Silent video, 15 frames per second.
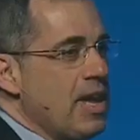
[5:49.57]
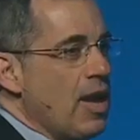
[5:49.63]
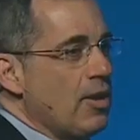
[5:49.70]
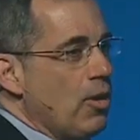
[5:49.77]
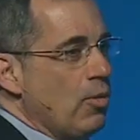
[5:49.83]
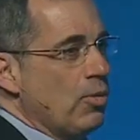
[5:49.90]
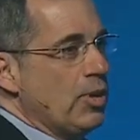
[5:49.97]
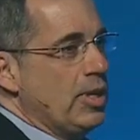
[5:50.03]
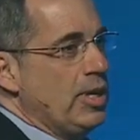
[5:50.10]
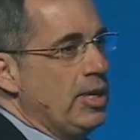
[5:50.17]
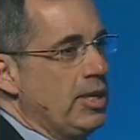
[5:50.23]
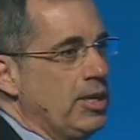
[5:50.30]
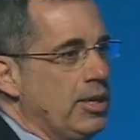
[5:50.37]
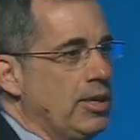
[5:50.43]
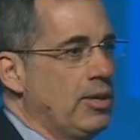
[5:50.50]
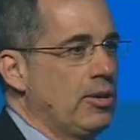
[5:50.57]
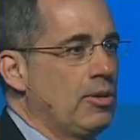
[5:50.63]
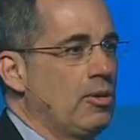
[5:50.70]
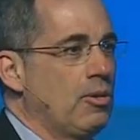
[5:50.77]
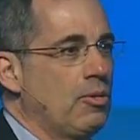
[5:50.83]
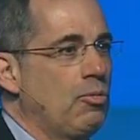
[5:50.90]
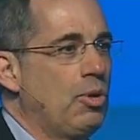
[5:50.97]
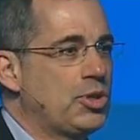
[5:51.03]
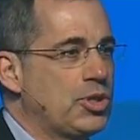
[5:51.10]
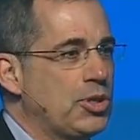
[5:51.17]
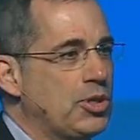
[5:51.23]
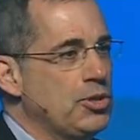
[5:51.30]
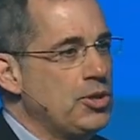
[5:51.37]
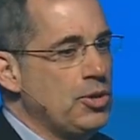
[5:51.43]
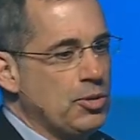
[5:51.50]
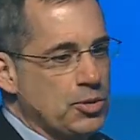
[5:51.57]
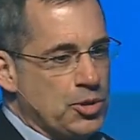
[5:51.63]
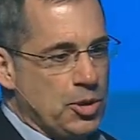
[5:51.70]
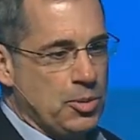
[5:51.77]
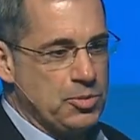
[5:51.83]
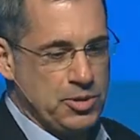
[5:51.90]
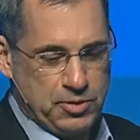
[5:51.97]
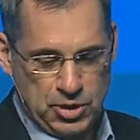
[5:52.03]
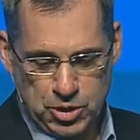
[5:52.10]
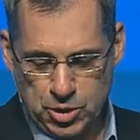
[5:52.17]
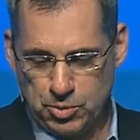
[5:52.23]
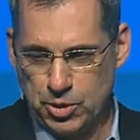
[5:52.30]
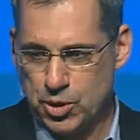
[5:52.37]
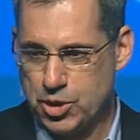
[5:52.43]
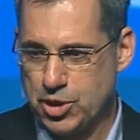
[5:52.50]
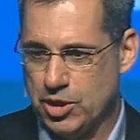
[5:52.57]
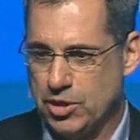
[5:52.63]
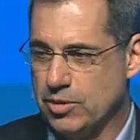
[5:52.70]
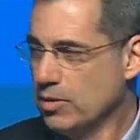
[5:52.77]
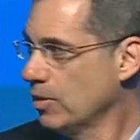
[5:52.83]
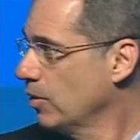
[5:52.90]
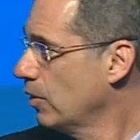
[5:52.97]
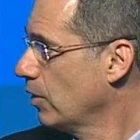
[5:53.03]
not only what you can do in terms of distribution